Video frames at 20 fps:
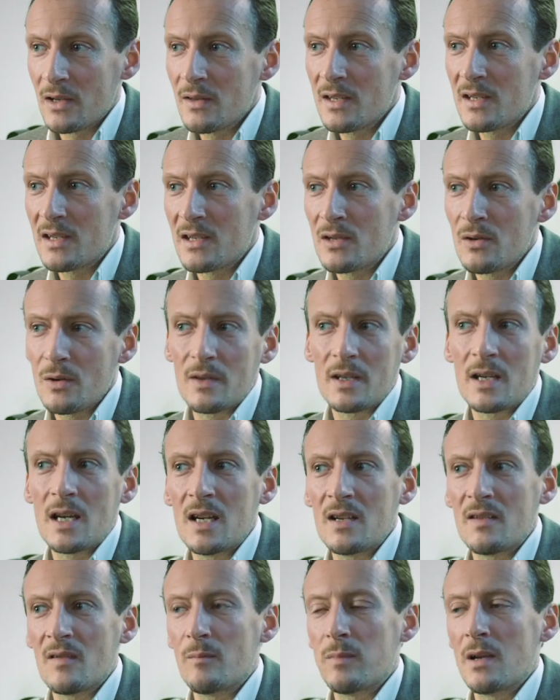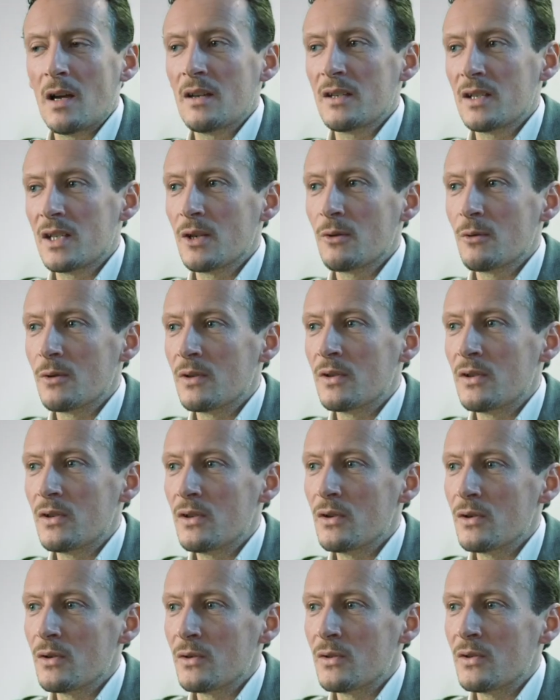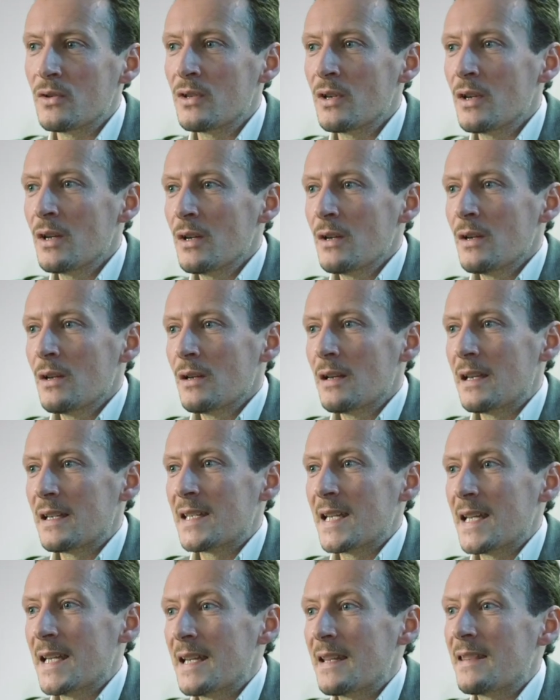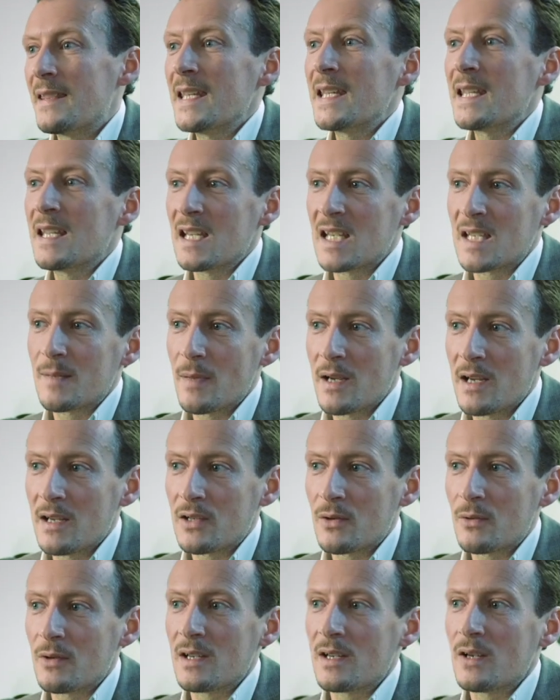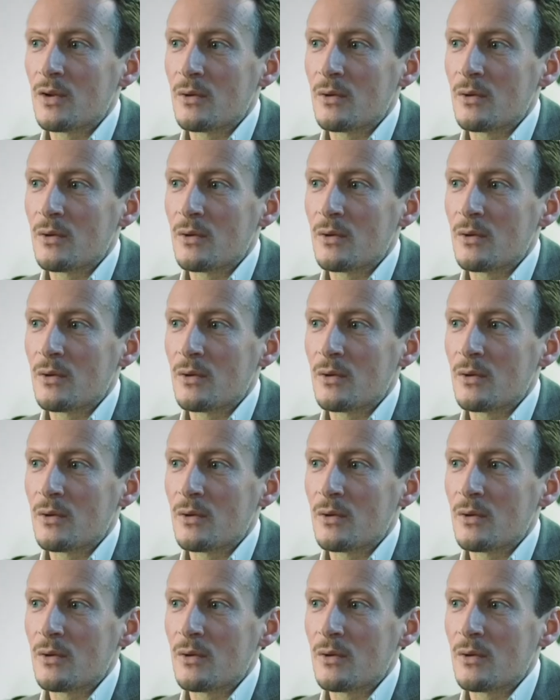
So this is not the kind of plant you would use, let's say, in a thinking space